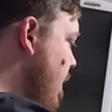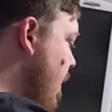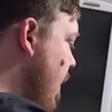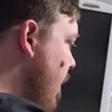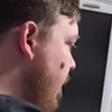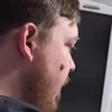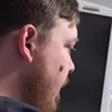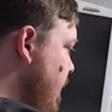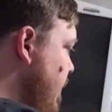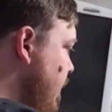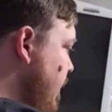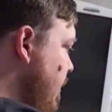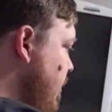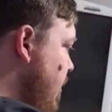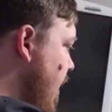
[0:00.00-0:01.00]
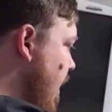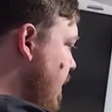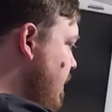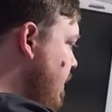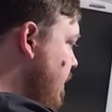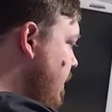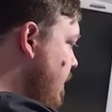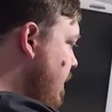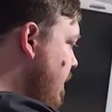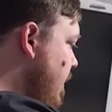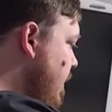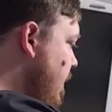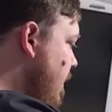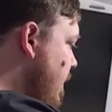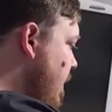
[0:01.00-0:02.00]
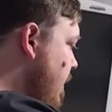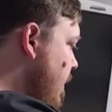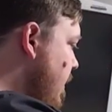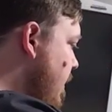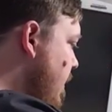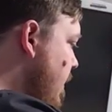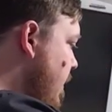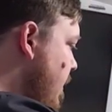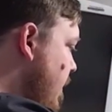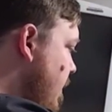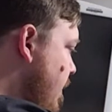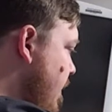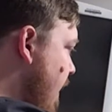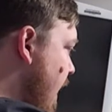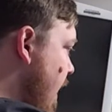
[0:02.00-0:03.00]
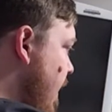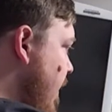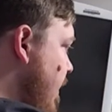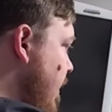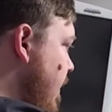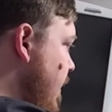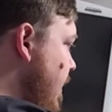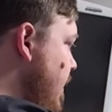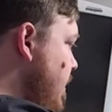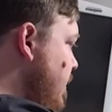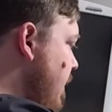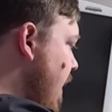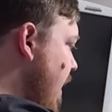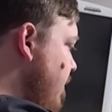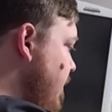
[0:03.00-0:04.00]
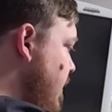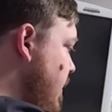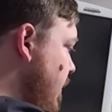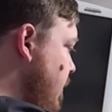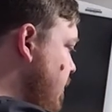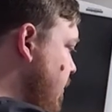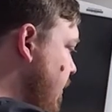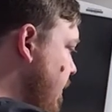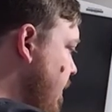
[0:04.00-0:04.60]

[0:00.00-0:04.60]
I'm going to inject that into my IV solution.